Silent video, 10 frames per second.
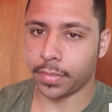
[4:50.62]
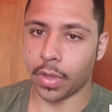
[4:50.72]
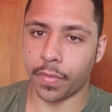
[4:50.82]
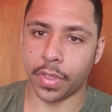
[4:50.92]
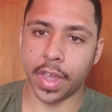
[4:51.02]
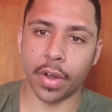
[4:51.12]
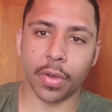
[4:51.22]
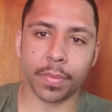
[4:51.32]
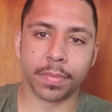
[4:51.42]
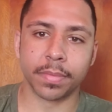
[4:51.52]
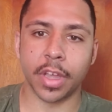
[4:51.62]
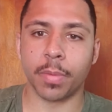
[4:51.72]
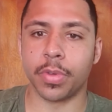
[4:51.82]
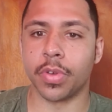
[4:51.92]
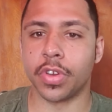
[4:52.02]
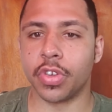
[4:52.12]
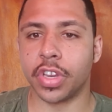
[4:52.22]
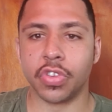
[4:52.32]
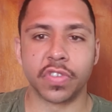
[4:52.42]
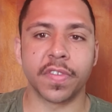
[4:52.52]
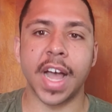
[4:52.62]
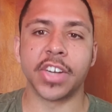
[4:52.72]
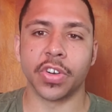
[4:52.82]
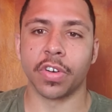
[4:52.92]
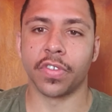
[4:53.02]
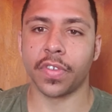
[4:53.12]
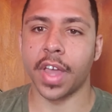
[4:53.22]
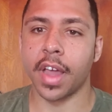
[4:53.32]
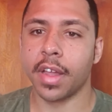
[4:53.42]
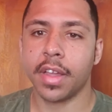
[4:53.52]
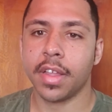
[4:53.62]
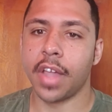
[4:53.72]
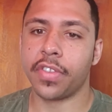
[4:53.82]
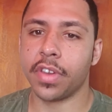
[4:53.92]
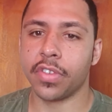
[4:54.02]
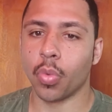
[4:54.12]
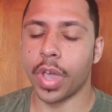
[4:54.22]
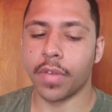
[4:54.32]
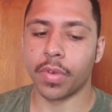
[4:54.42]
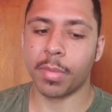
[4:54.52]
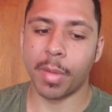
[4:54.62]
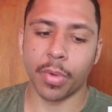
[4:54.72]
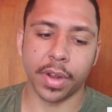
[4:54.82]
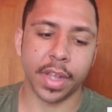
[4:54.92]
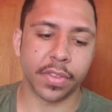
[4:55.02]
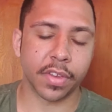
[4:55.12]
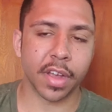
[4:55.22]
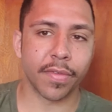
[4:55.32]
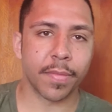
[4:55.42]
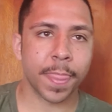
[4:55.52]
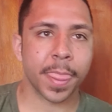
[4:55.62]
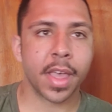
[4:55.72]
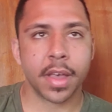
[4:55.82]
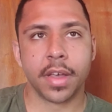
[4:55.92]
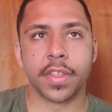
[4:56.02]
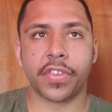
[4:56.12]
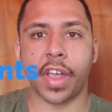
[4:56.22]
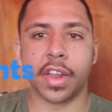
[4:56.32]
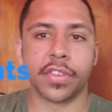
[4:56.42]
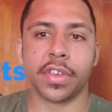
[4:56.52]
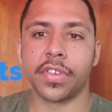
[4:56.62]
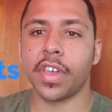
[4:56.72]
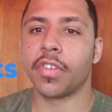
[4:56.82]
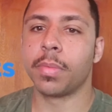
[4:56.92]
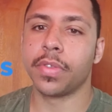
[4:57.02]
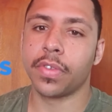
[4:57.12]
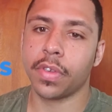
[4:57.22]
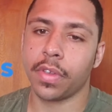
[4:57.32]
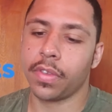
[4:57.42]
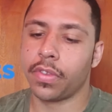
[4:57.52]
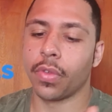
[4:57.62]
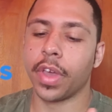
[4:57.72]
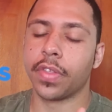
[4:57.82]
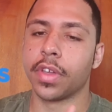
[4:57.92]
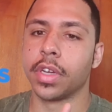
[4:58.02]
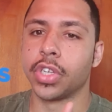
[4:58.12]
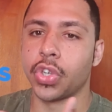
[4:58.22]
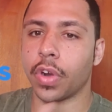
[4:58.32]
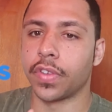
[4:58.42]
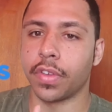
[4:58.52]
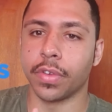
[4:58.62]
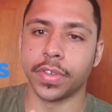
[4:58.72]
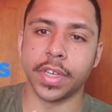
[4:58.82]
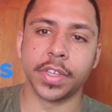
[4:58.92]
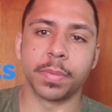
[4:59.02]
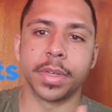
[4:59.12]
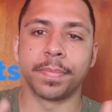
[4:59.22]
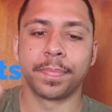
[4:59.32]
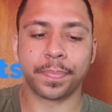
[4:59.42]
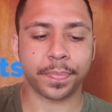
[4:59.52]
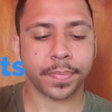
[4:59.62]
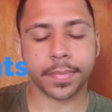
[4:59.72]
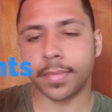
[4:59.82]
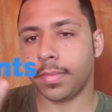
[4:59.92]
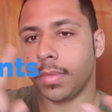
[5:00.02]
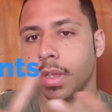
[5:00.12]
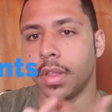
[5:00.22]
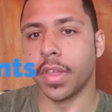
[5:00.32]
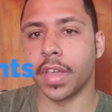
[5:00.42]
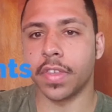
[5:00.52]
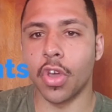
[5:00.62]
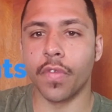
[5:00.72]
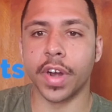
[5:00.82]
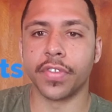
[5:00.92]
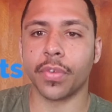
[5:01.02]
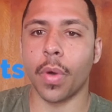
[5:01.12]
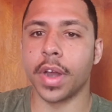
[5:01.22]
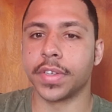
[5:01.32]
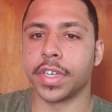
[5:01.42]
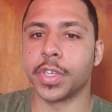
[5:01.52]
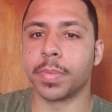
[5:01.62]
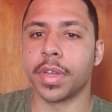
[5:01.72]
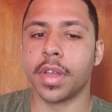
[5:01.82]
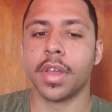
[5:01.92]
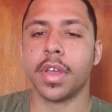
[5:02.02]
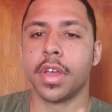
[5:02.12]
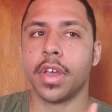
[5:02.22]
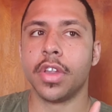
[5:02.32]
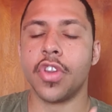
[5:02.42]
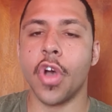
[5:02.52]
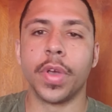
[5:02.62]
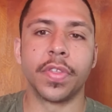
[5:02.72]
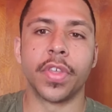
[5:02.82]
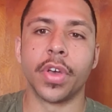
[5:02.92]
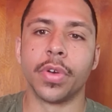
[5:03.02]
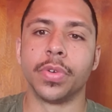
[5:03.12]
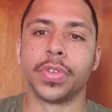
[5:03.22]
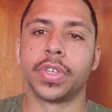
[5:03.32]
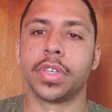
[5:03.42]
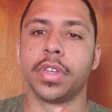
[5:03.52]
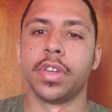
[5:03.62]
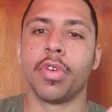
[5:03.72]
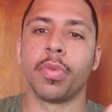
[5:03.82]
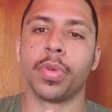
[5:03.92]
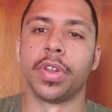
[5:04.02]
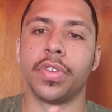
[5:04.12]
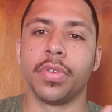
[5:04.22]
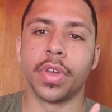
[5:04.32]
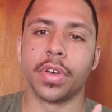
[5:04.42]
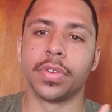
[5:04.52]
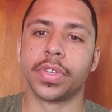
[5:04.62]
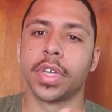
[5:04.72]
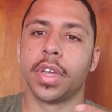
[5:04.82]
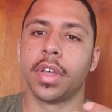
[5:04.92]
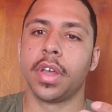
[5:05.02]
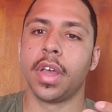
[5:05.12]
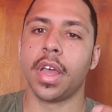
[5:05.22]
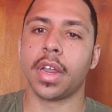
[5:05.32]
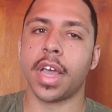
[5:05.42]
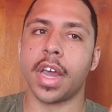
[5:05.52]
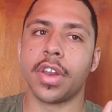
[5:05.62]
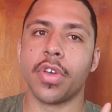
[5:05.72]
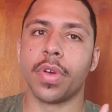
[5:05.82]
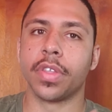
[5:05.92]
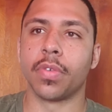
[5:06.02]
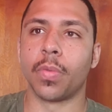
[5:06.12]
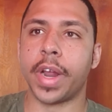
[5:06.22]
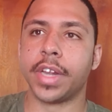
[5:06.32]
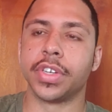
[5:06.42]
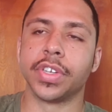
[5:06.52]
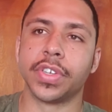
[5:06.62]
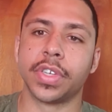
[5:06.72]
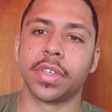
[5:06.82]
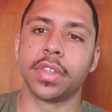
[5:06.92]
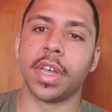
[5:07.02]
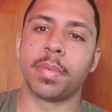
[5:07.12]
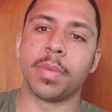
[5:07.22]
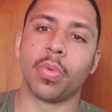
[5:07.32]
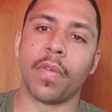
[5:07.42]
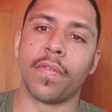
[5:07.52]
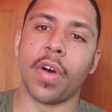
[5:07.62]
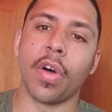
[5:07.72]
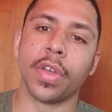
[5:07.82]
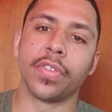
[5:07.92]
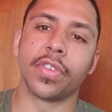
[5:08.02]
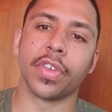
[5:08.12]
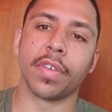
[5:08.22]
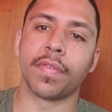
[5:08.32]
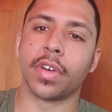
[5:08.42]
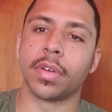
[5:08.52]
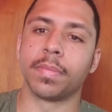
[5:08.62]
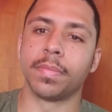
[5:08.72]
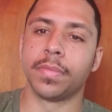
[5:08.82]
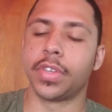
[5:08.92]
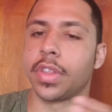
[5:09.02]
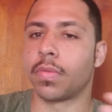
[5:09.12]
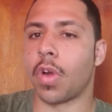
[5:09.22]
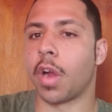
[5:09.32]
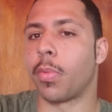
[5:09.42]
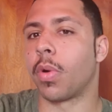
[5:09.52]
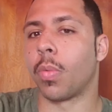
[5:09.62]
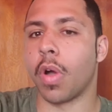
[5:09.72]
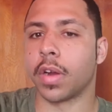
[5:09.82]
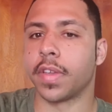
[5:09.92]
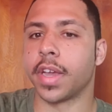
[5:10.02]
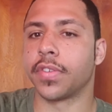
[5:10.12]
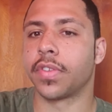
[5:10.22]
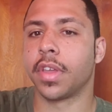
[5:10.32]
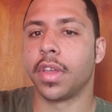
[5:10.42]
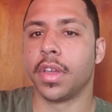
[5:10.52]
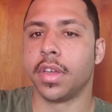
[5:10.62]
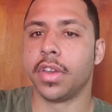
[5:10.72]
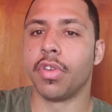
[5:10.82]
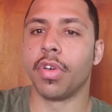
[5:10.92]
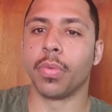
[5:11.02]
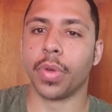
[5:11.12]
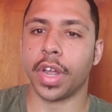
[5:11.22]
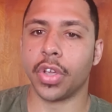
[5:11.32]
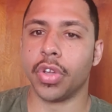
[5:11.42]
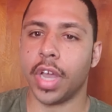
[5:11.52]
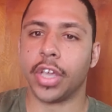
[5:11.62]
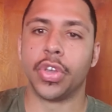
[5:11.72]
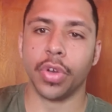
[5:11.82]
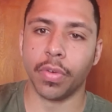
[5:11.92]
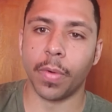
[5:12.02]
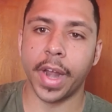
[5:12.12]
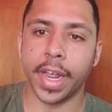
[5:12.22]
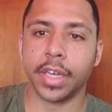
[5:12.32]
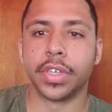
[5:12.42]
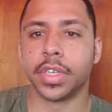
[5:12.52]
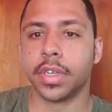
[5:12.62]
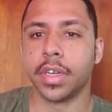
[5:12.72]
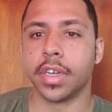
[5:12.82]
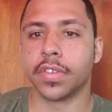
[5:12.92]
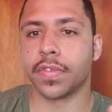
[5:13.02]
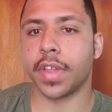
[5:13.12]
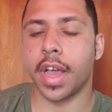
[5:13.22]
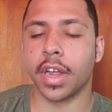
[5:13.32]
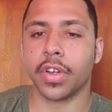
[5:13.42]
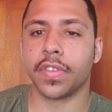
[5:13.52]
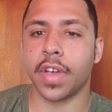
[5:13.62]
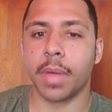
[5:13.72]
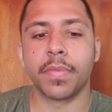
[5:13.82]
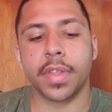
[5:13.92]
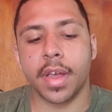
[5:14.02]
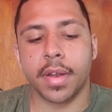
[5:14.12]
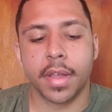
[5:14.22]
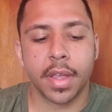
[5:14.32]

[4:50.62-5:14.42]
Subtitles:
Hopefully that'll help you. And you can use flashcards for that. That's an easy way of remembering that stuff. The second is the assessments. So like the shark skill assessment, like the overhead squat assessment, knowing those, knowing when to those, and kind of knowing the ranges that people will fall in. So like for, say, the Rockport walk test, knowing what a good range is for that, a good time for that.